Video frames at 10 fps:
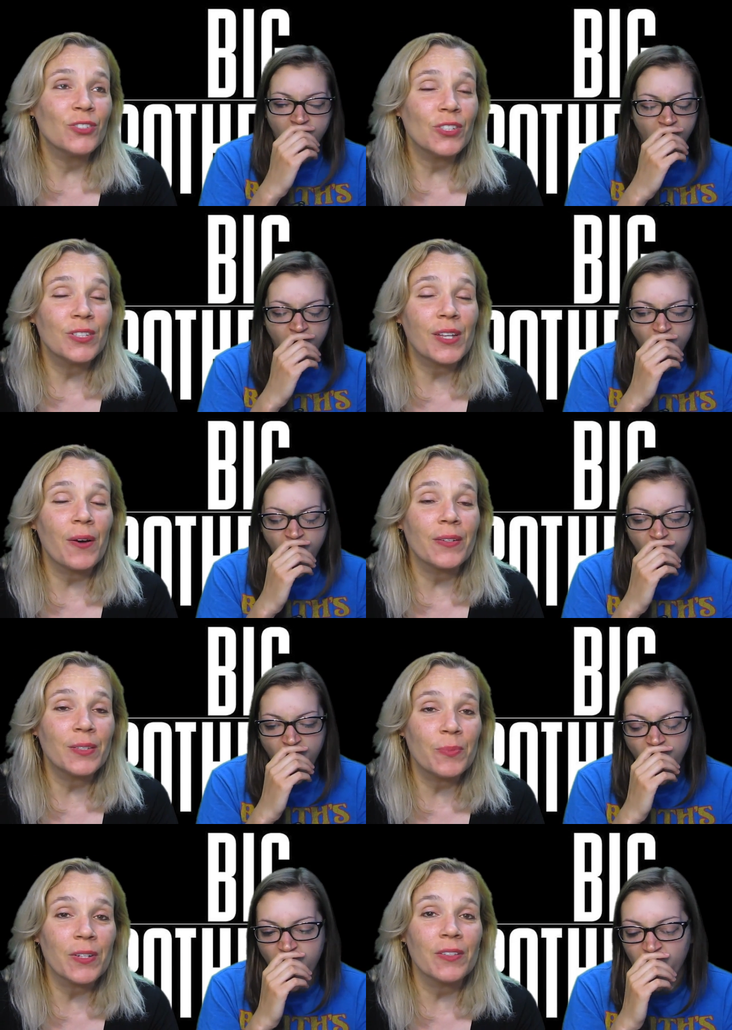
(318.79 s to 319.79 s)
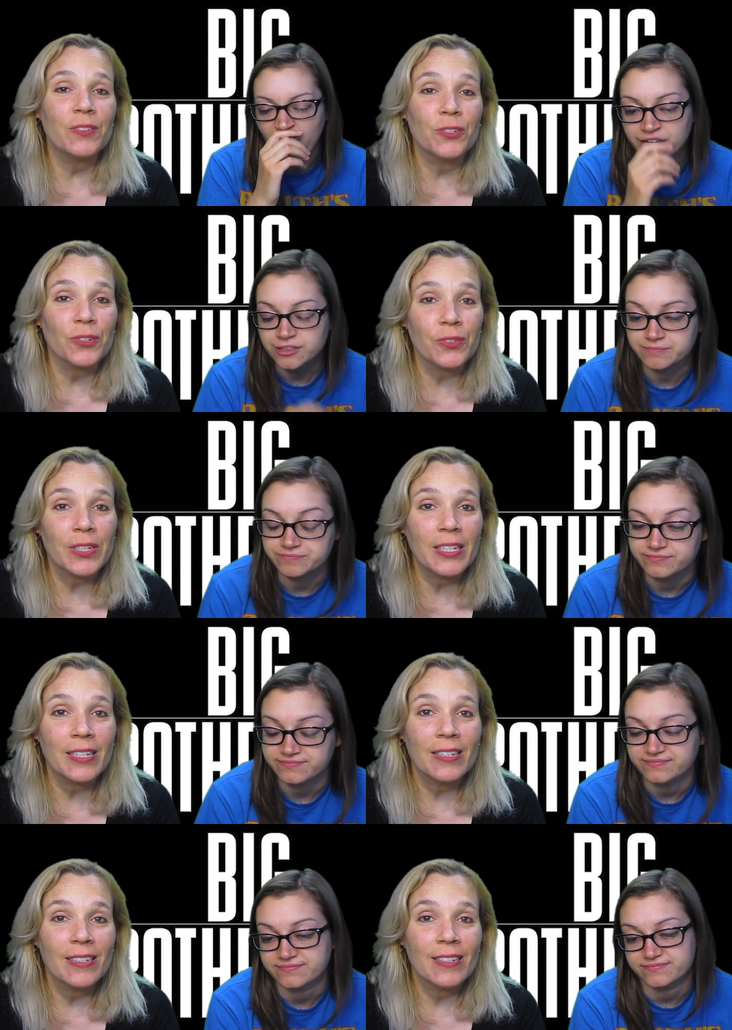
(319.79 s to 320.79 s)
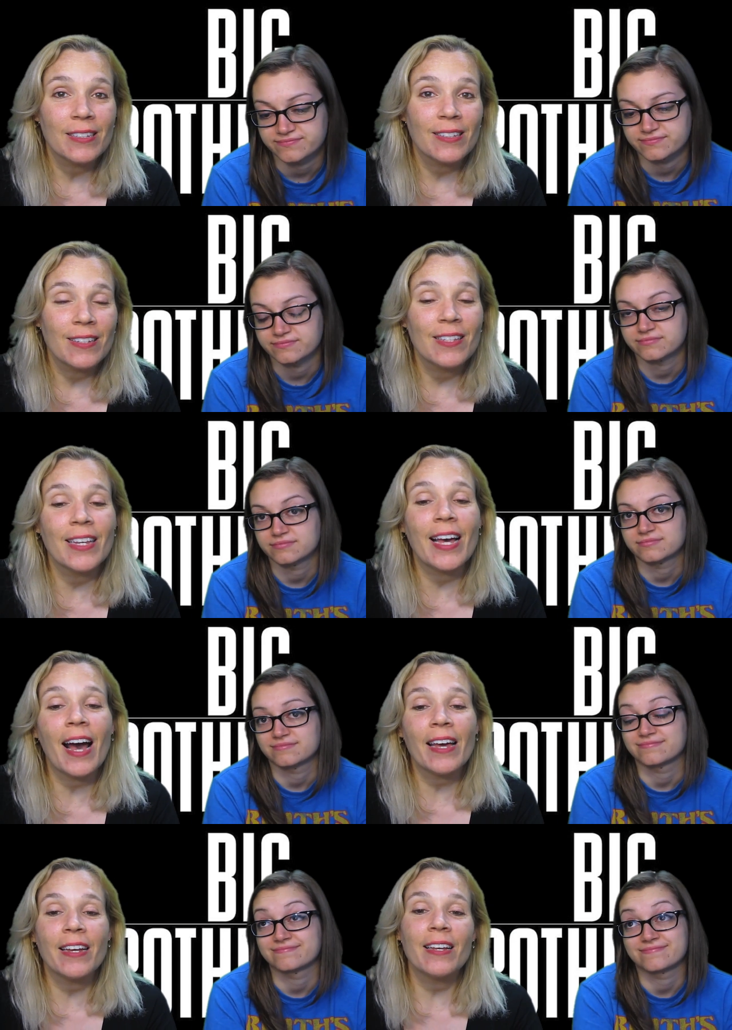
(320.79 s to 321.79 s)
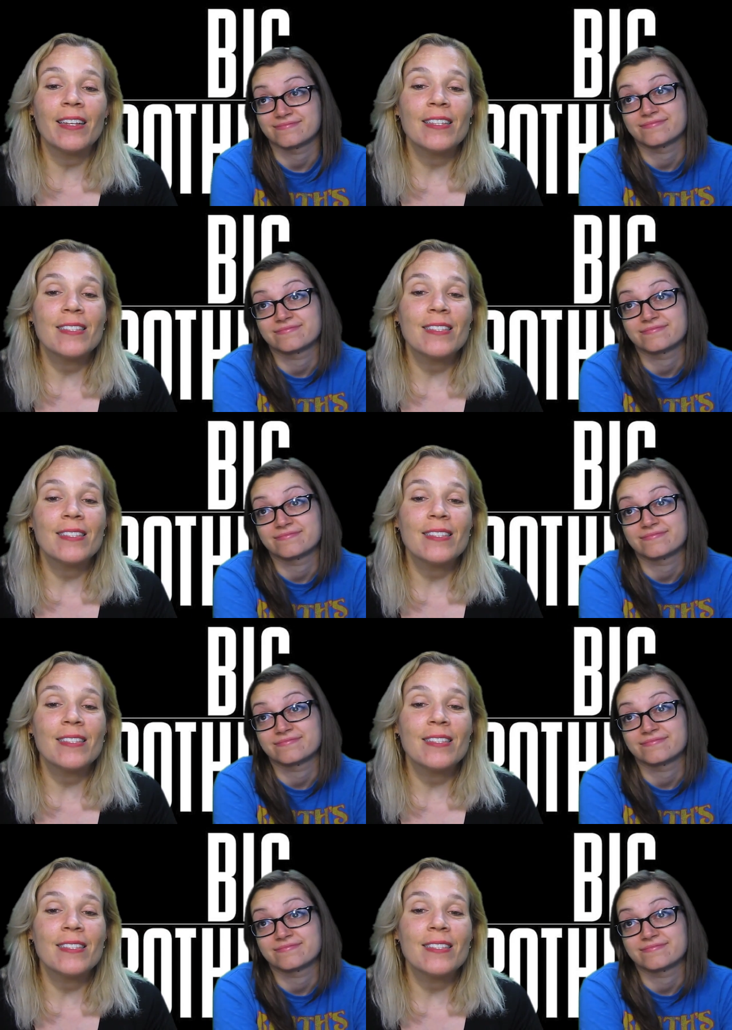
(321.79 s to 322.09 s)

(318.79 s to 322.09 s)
Speaker 1: she's going to be on the jury? You gotta